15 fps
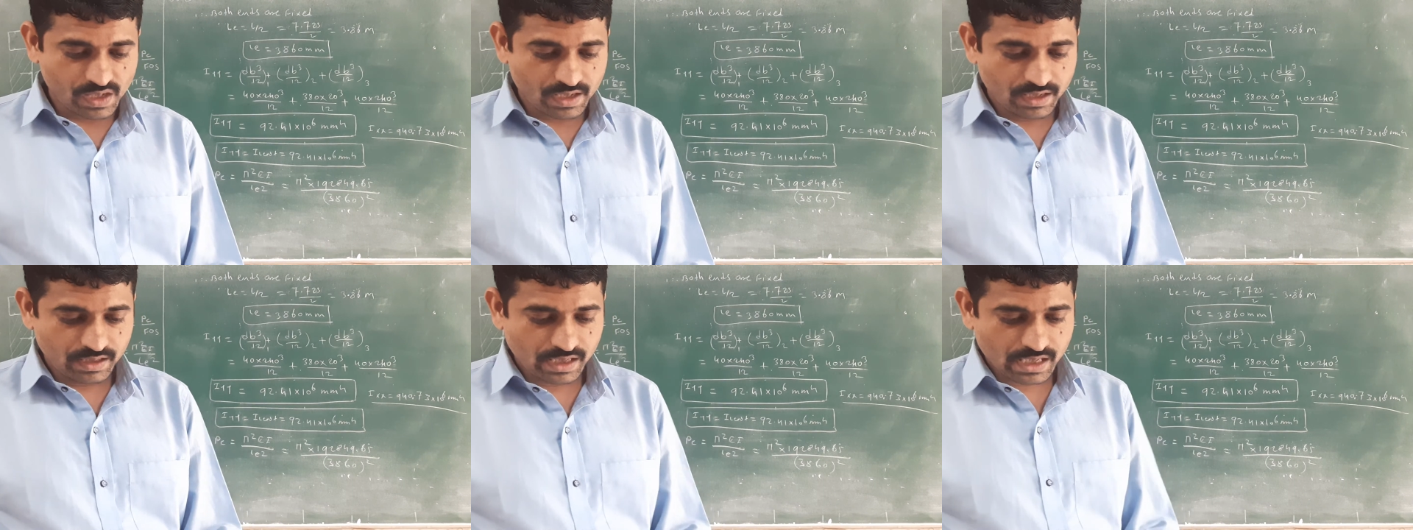
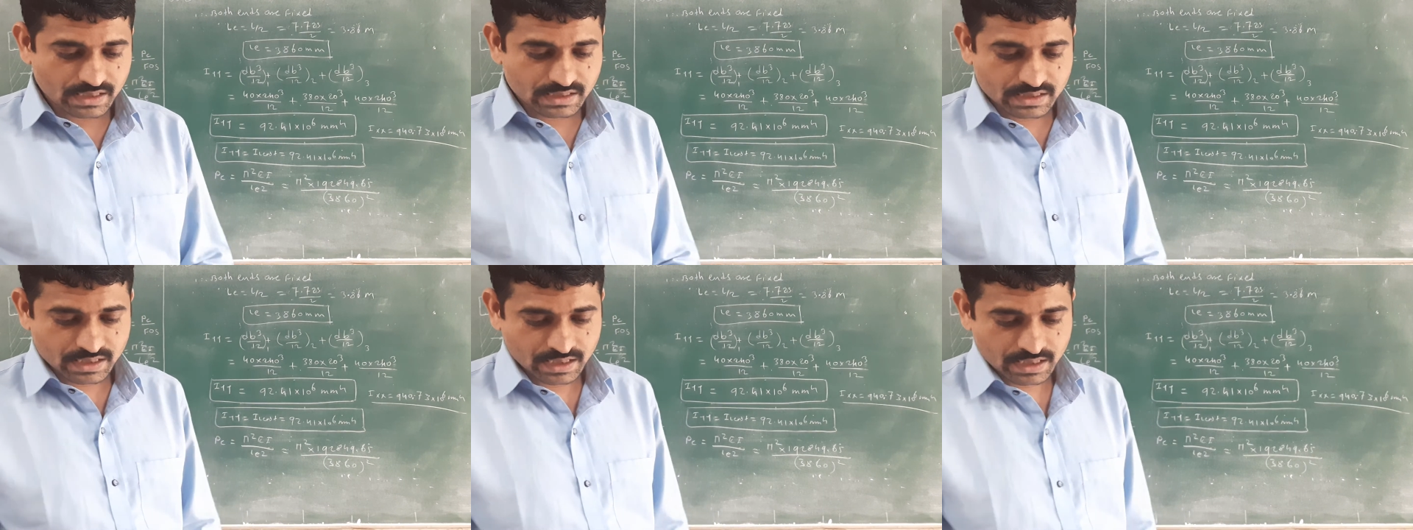
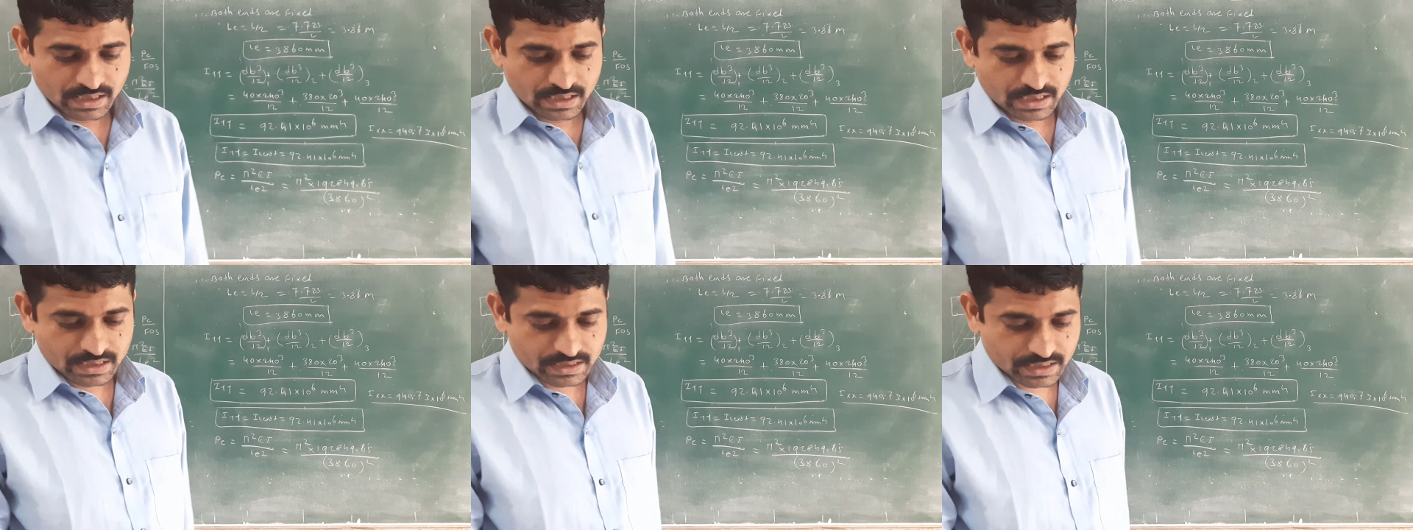Yes,
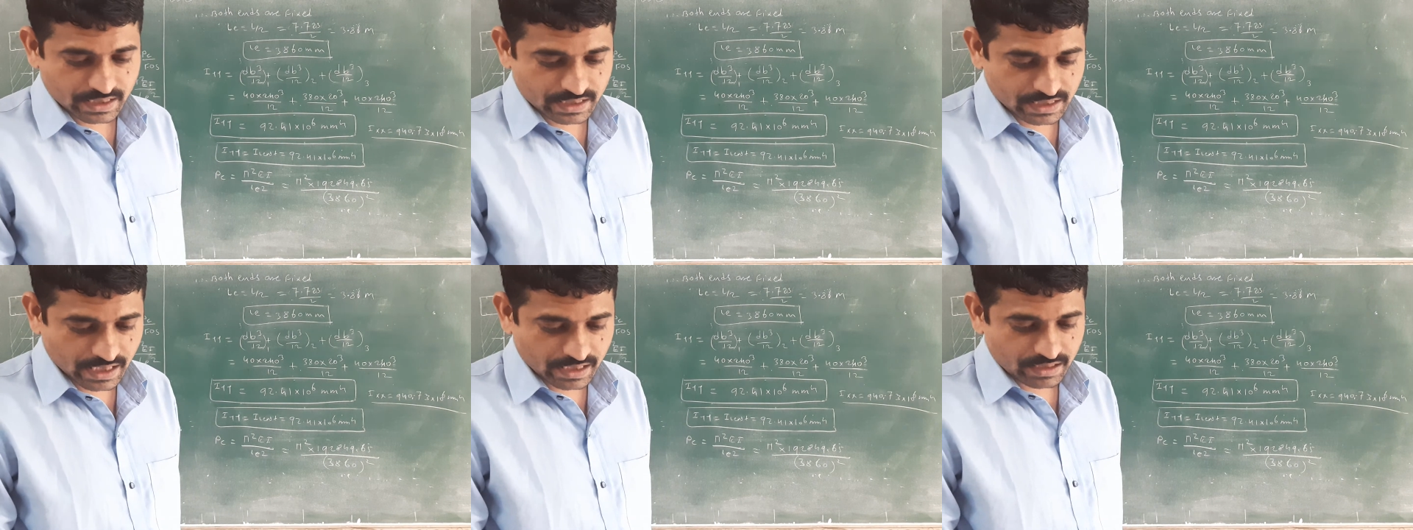
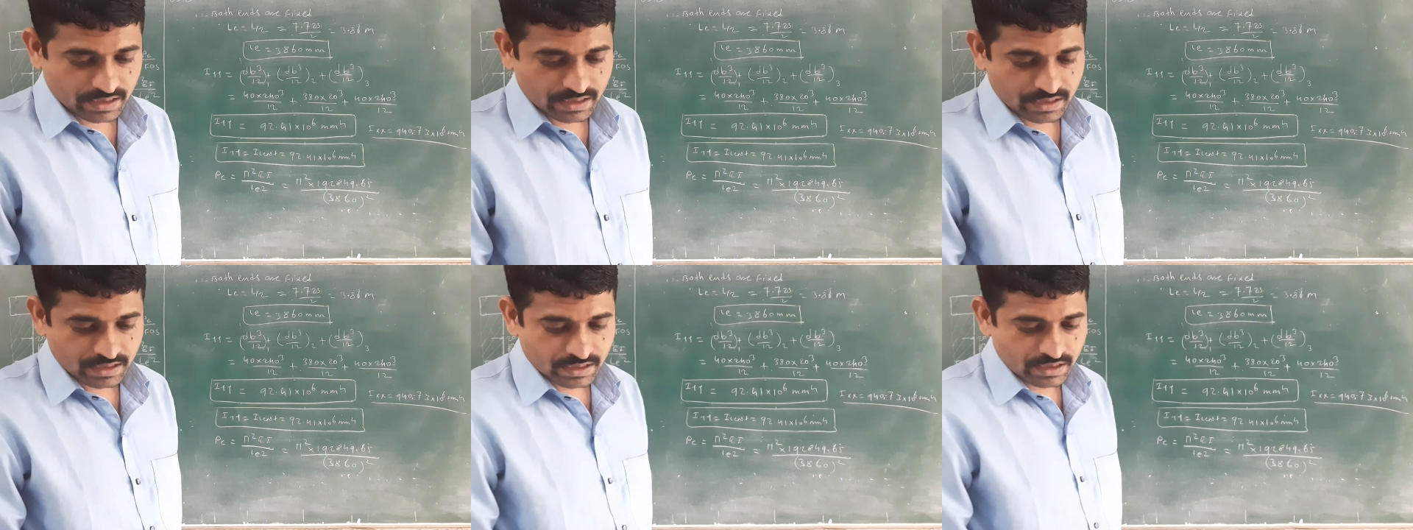check
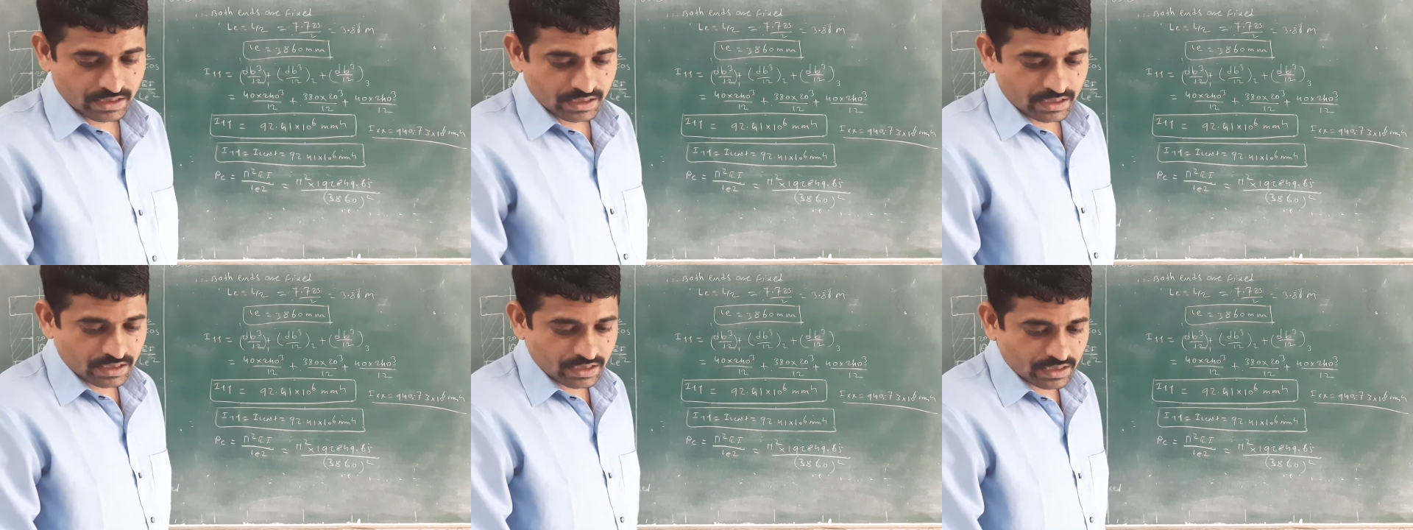that.
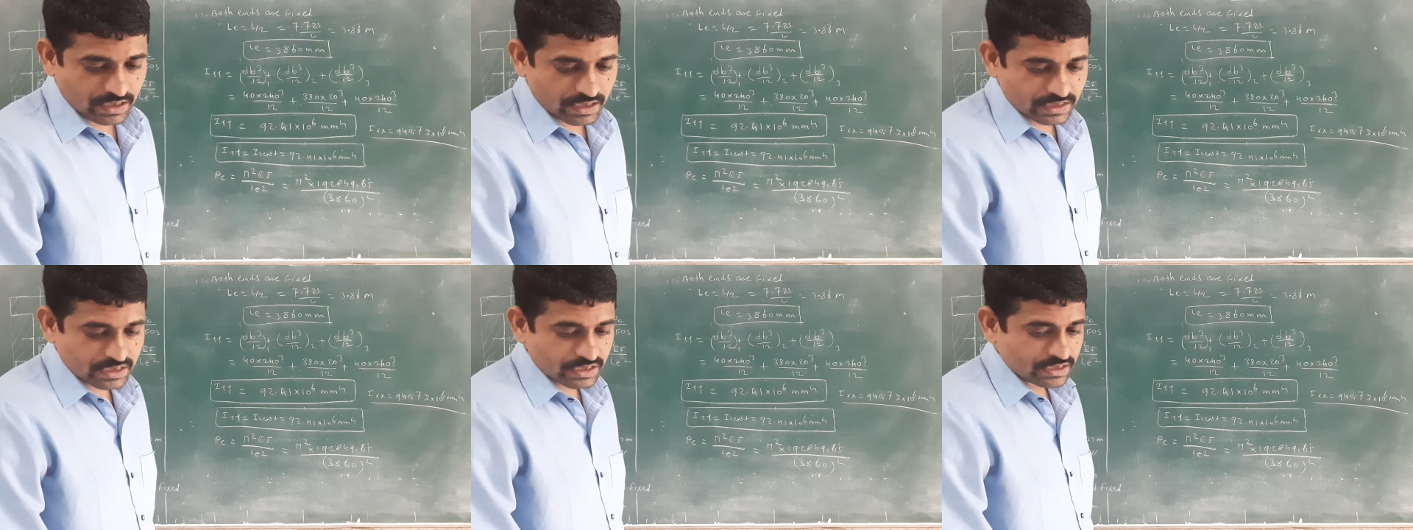
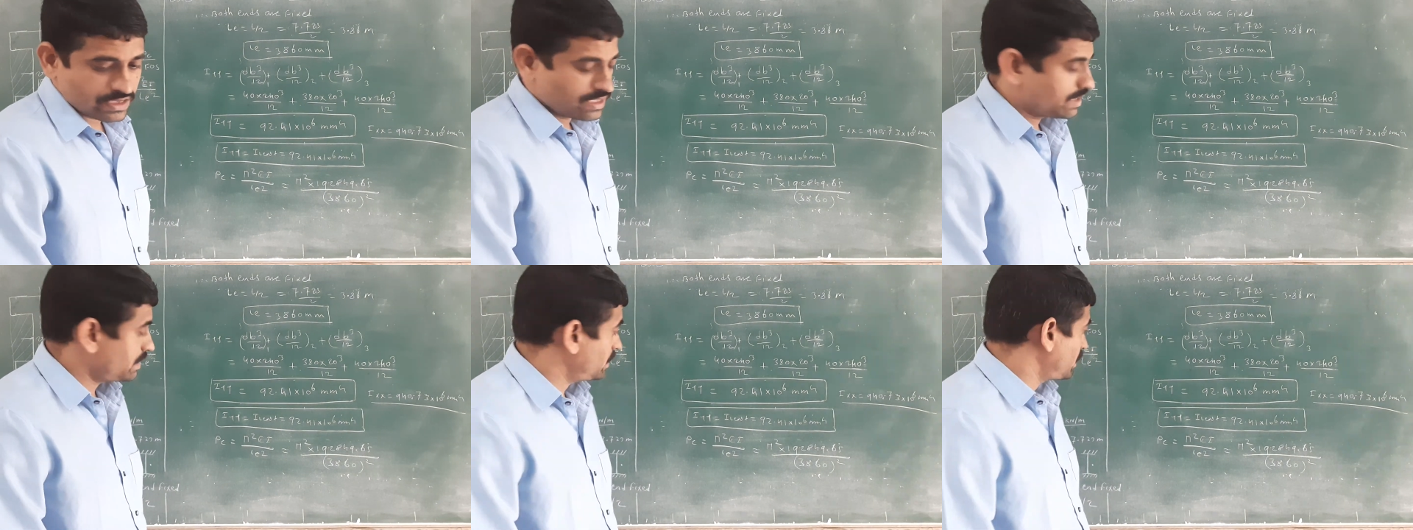This is
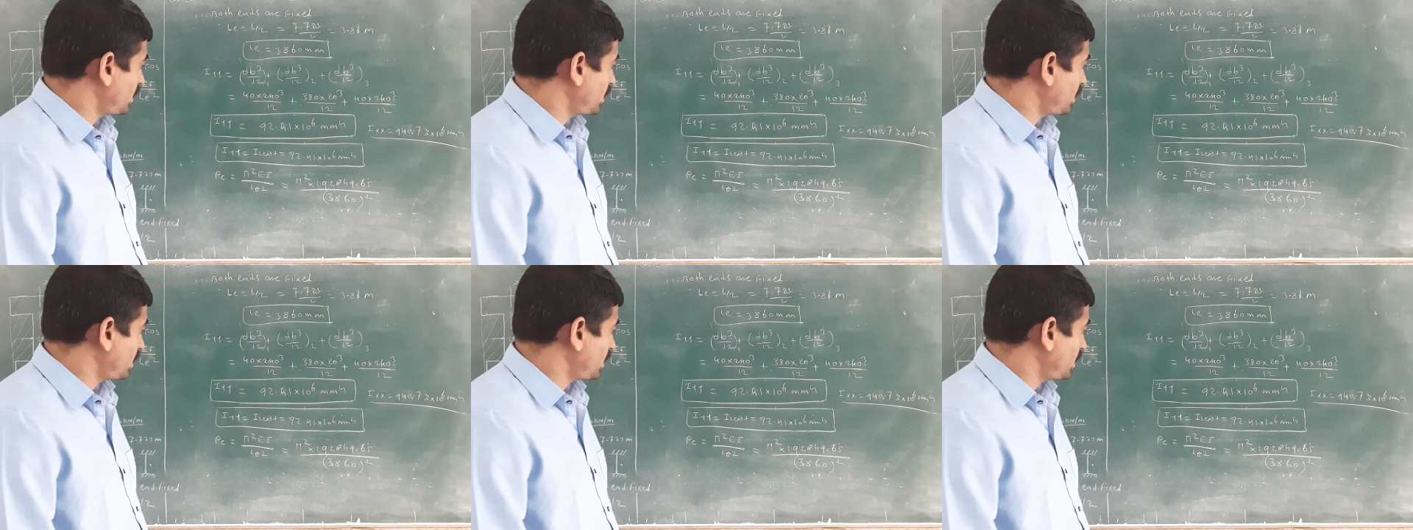the